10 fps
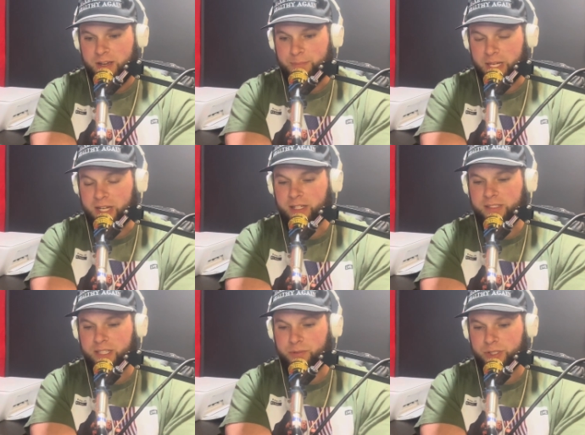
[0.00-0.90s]
because
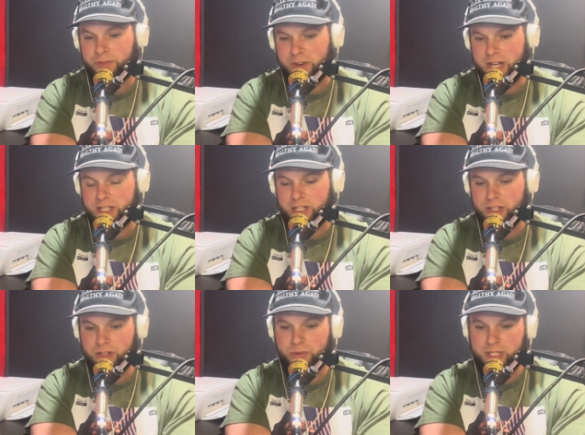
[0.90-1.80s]
he was fresh and
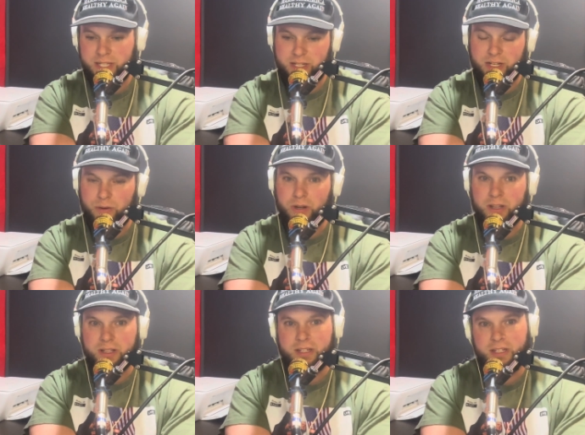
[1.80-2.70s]
new and didn't know all
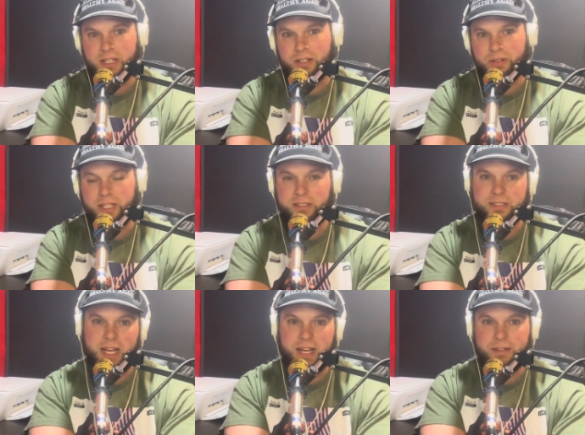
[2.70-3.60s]
the you know
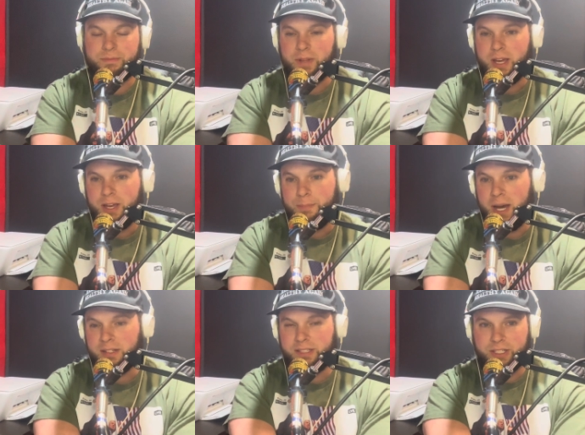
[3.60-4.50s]
inside
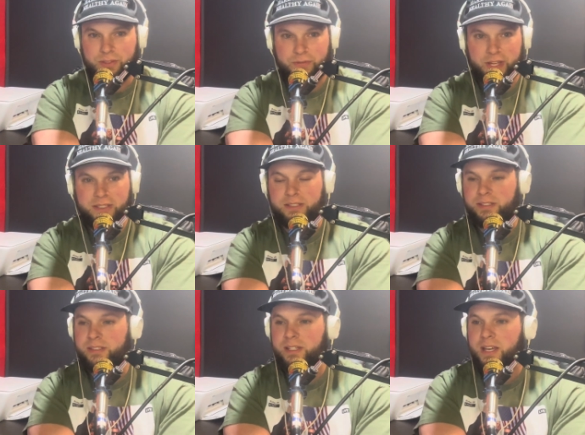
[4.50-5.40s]
politician
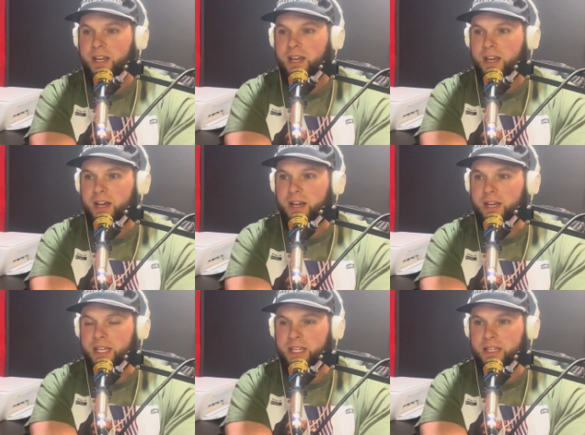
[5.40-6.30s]
faces uh,
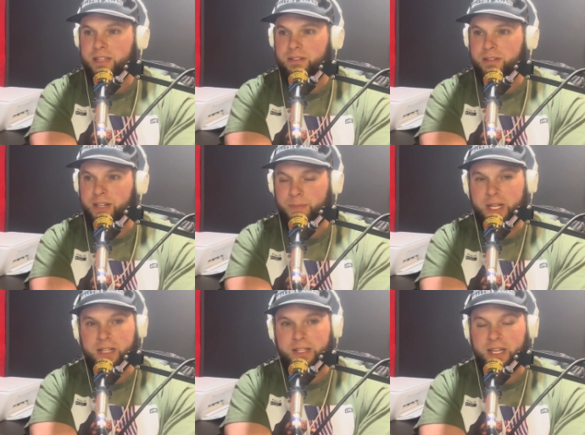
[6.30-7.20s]
he
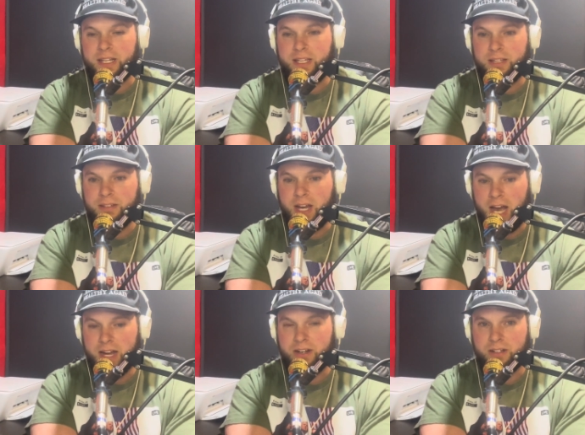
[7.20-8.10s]
admitted that he
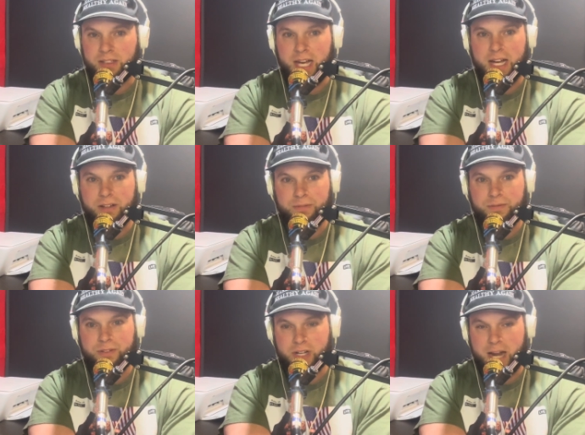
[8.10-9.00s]
hired a lot
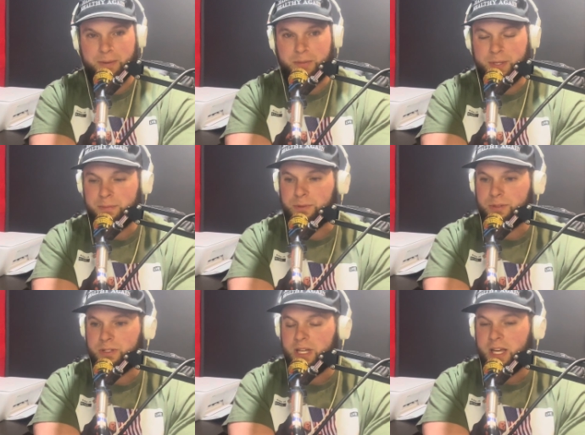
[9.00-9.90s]
of crappy people